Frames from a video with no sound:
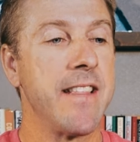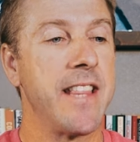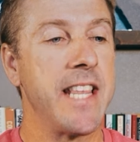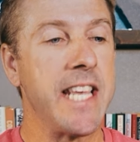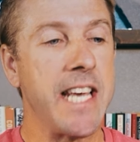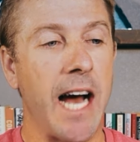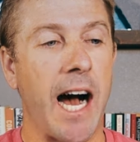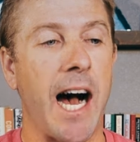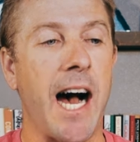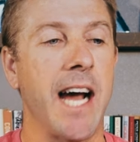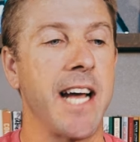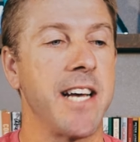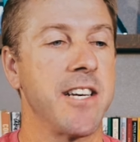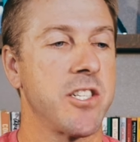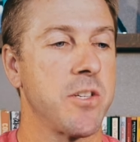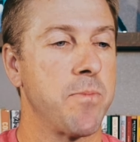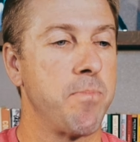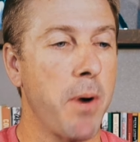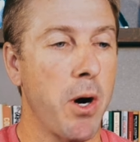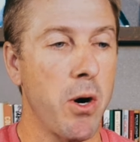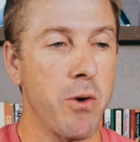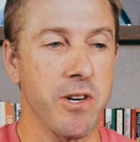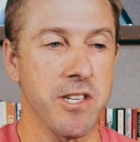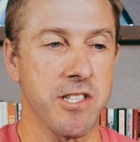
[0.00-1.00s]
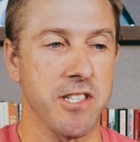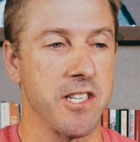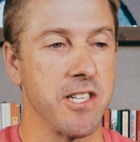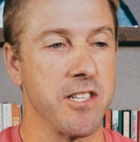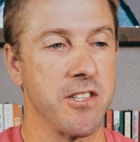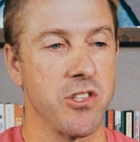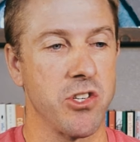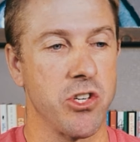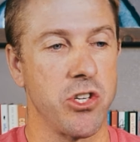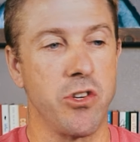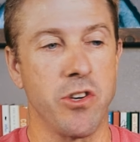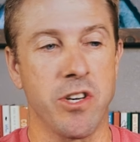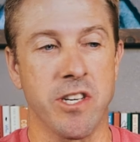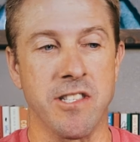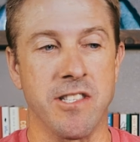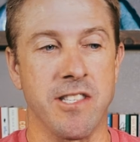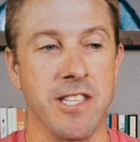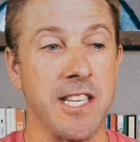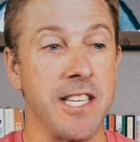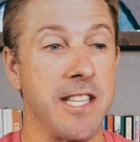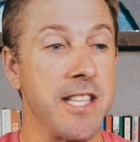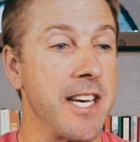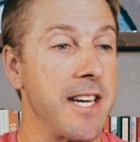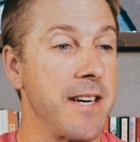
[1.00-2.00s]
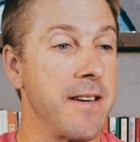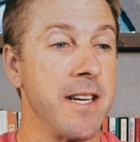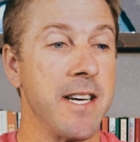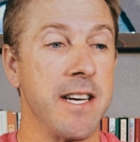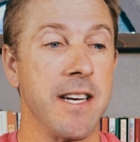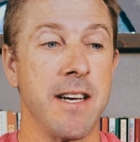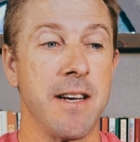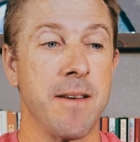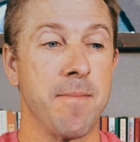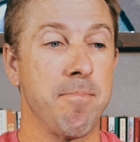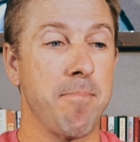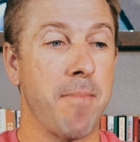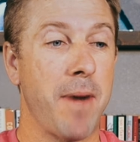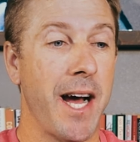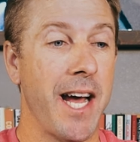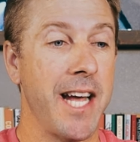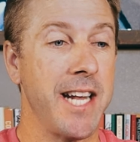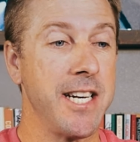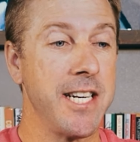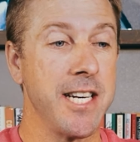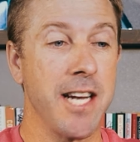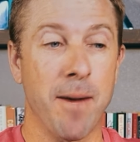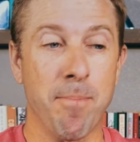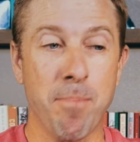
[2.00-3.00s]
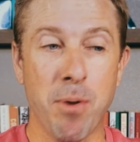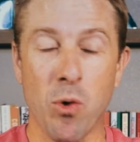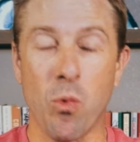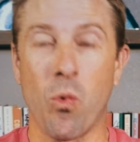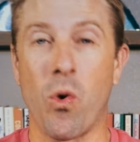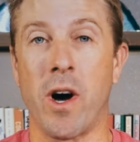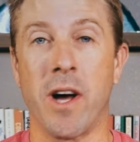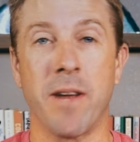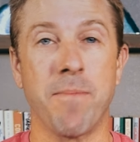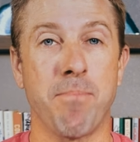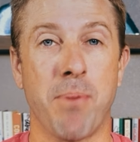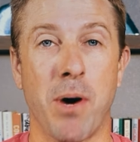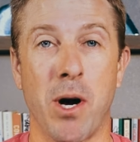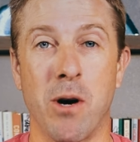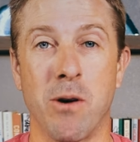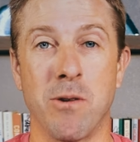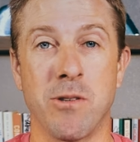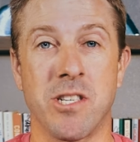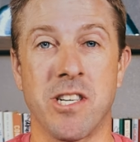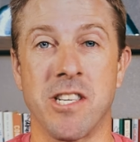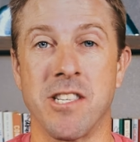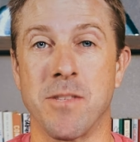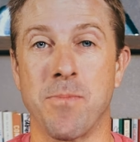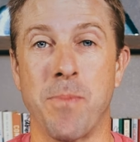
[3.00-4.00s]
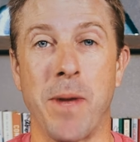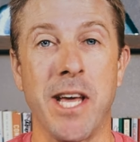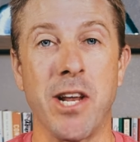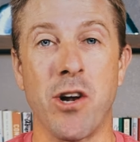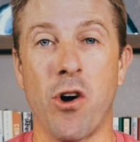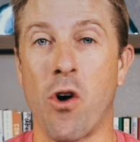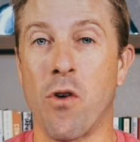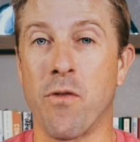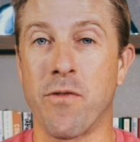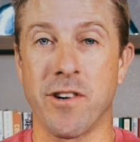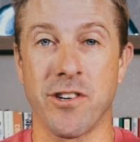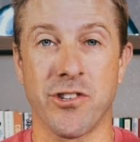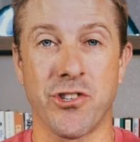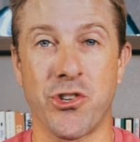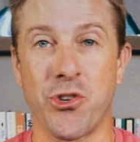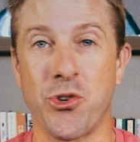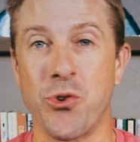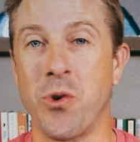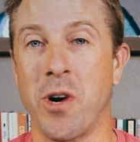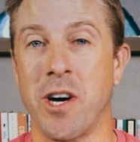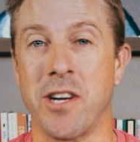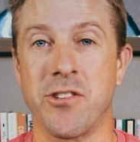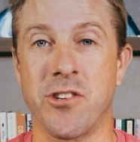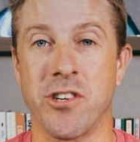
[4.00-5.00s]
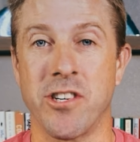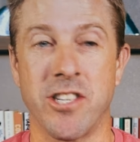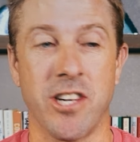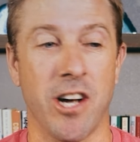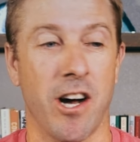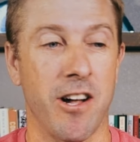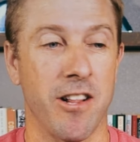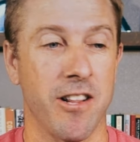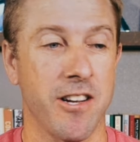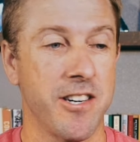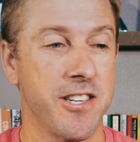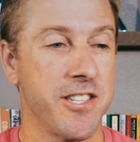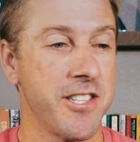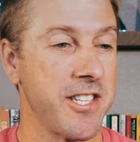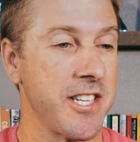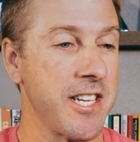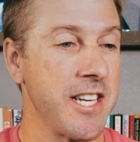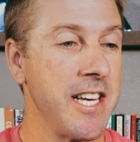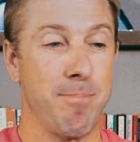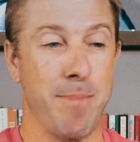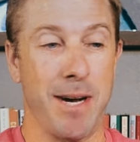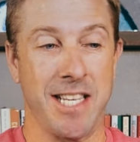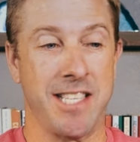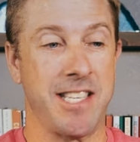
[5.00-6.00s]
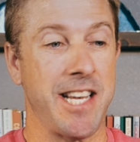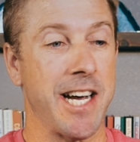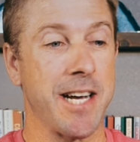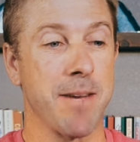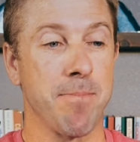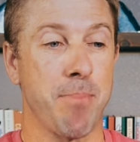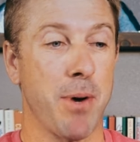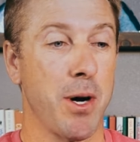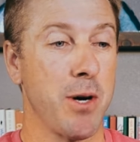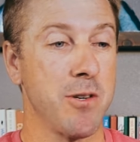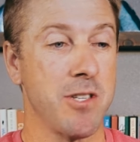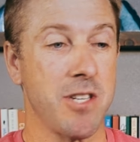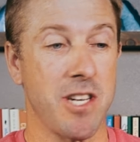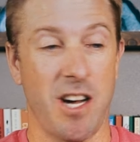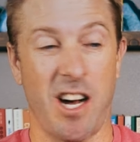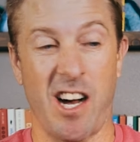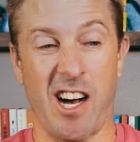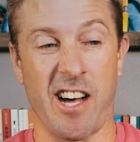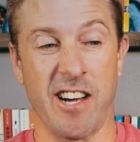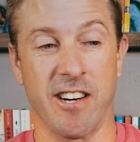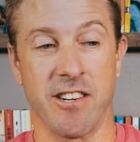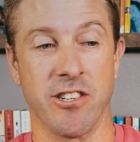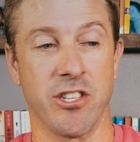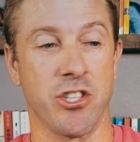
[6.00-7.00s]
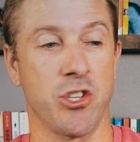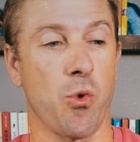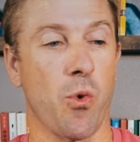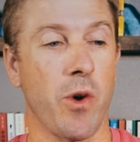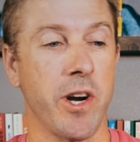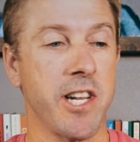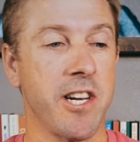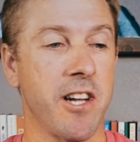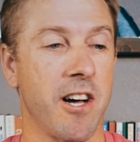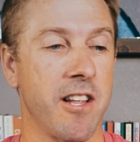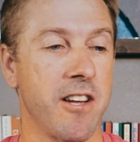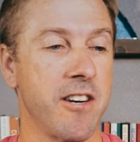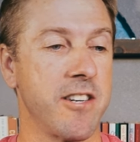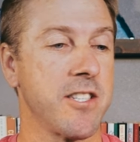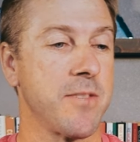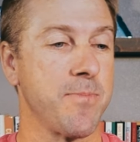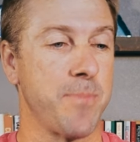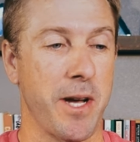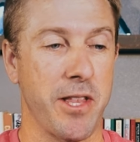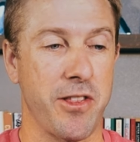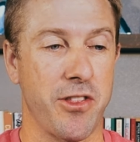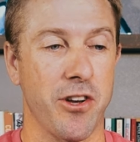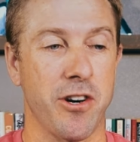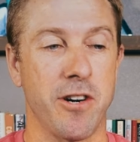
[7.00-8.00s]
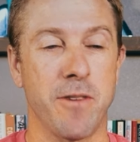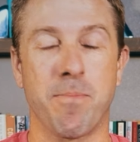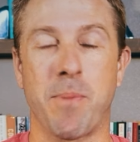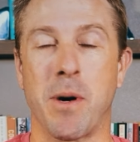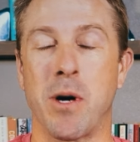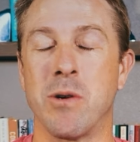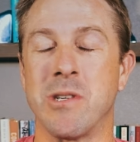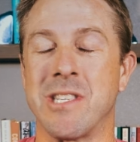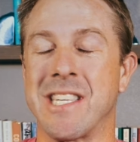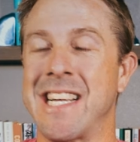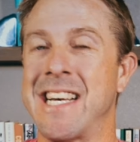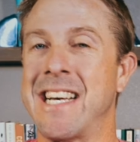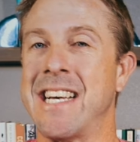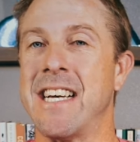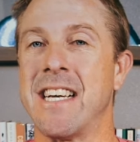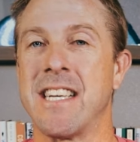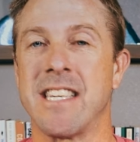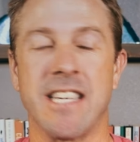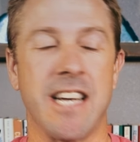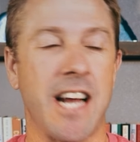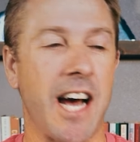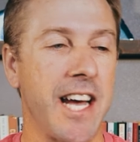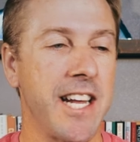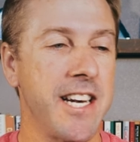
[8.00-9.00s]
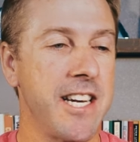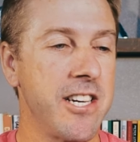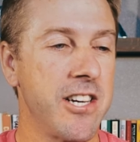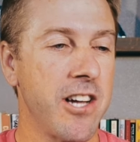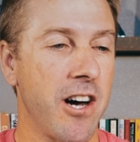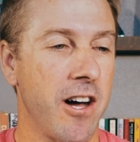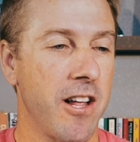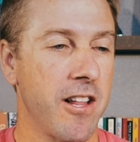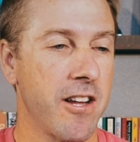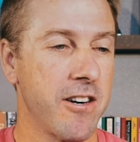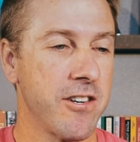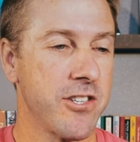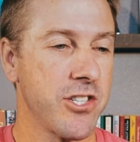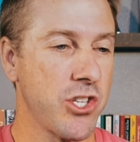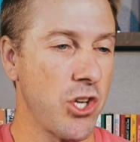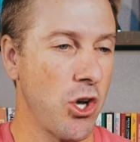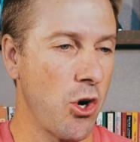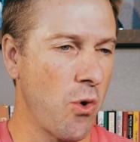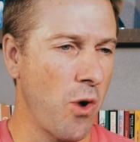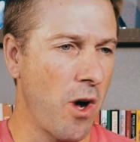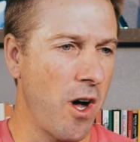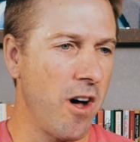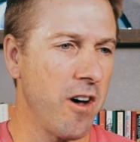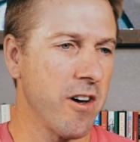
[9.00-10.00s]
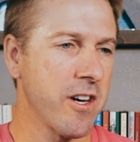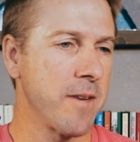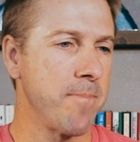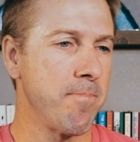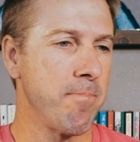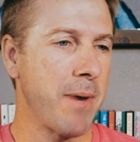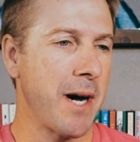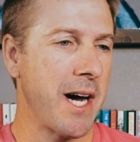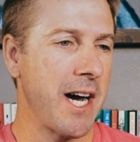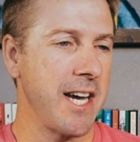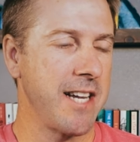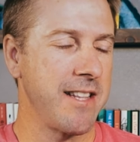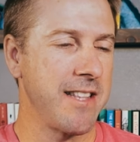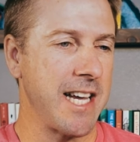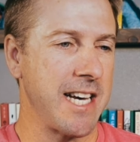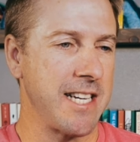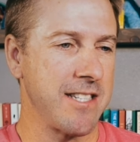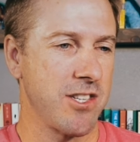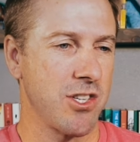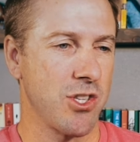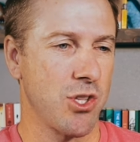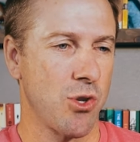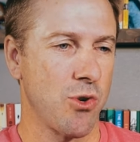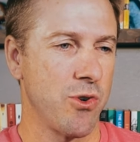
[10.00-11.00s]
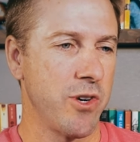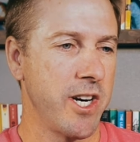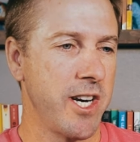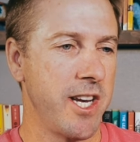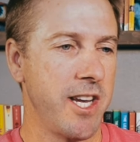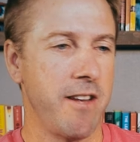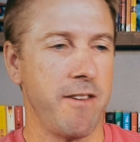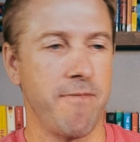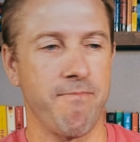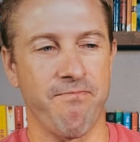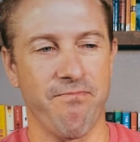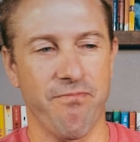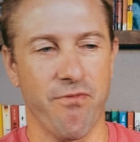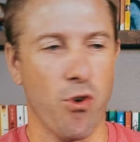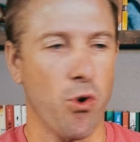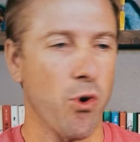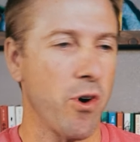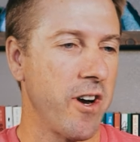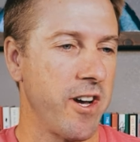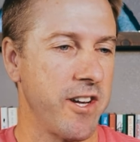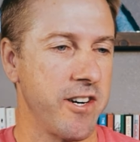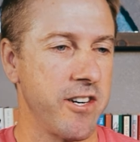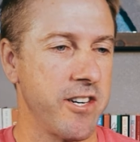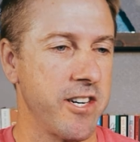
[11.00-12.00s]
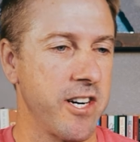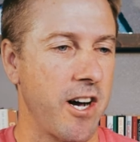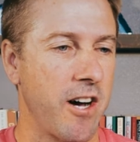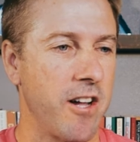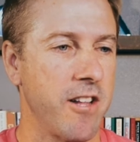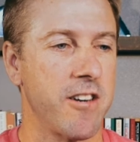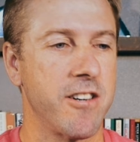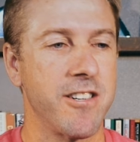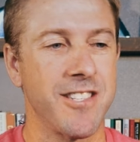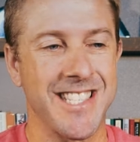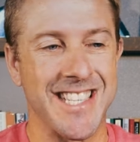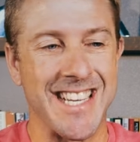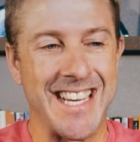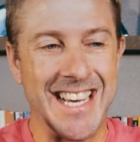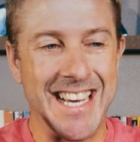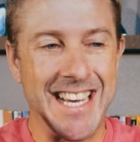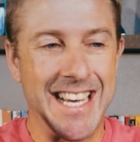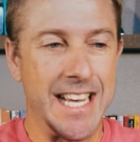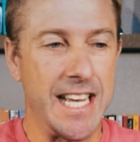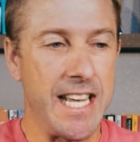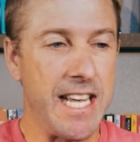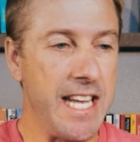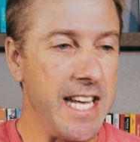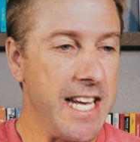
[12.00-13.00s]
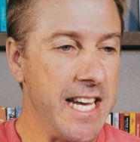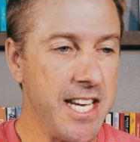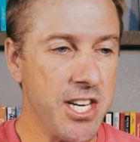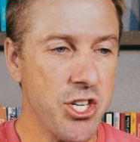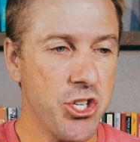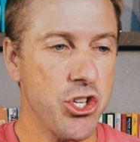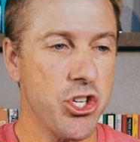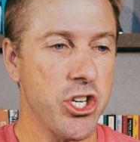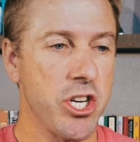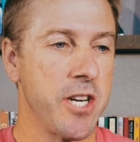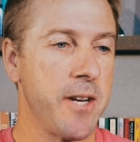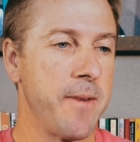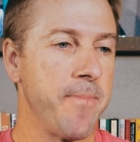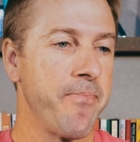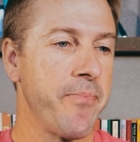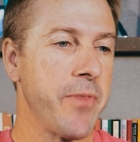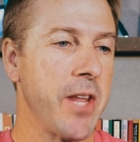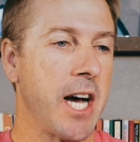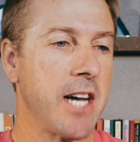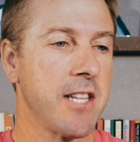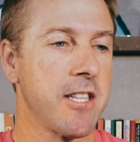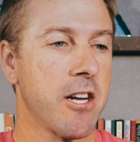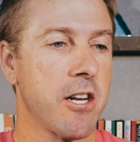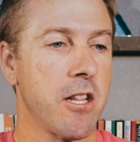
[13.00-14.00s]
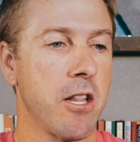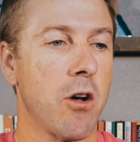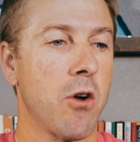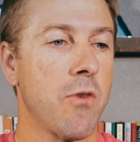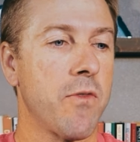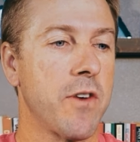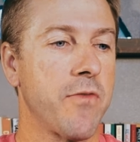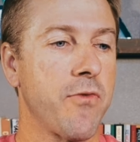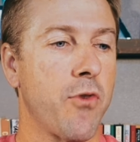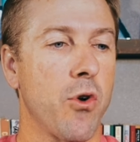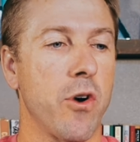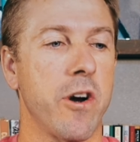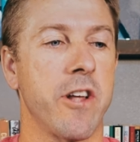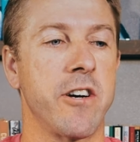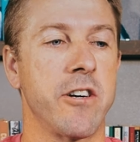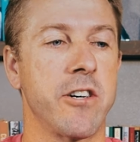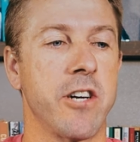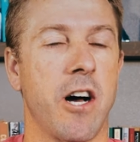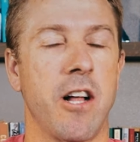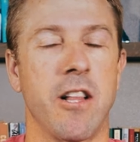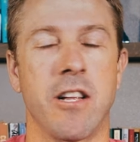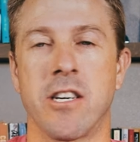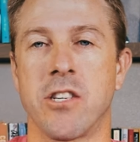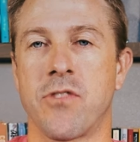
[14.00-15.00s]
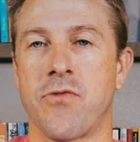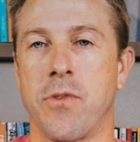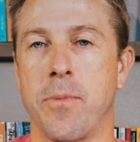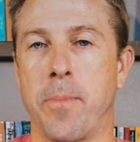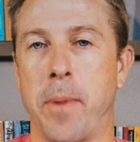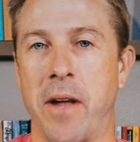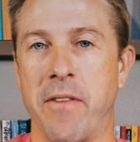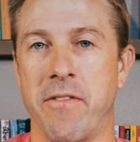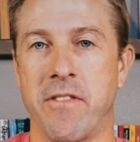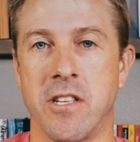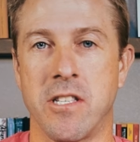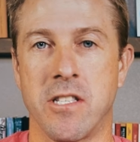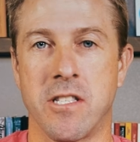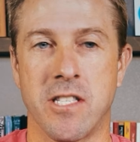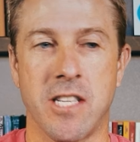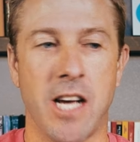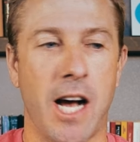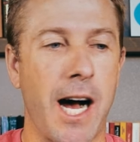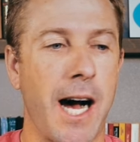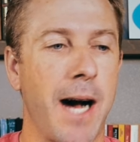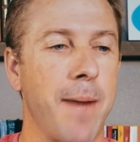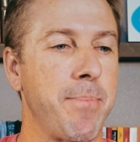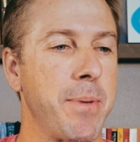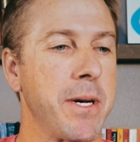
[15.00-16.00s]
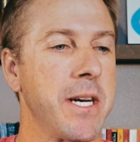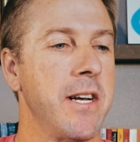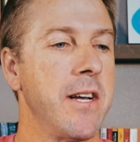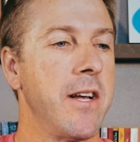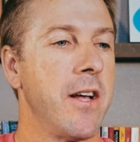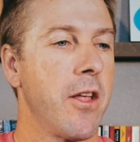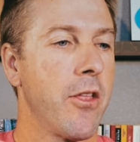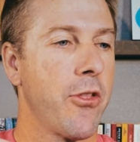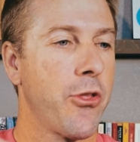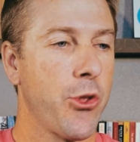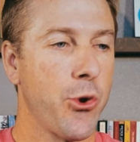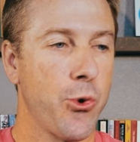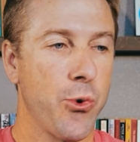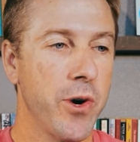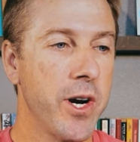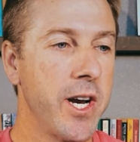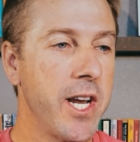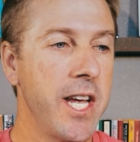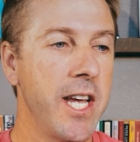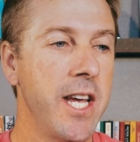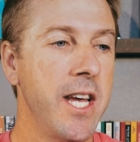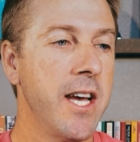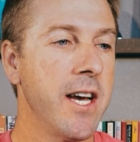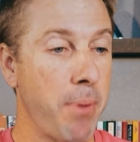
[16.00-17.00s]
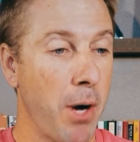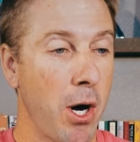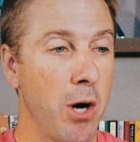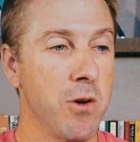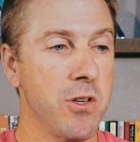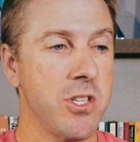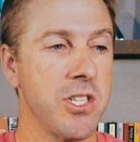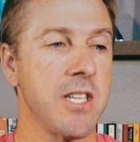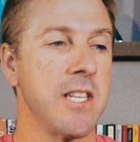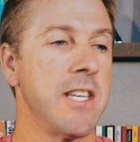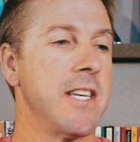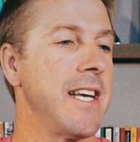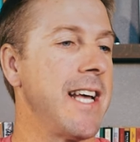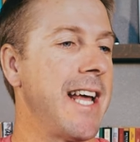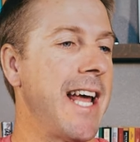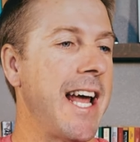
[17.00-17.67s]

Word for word: the highest bonuses. So you can see that my number one post has made over $200. My second post, $120. My third post, $90. So all combined, that's three, $400 ish, a little over $400 for my top three posts.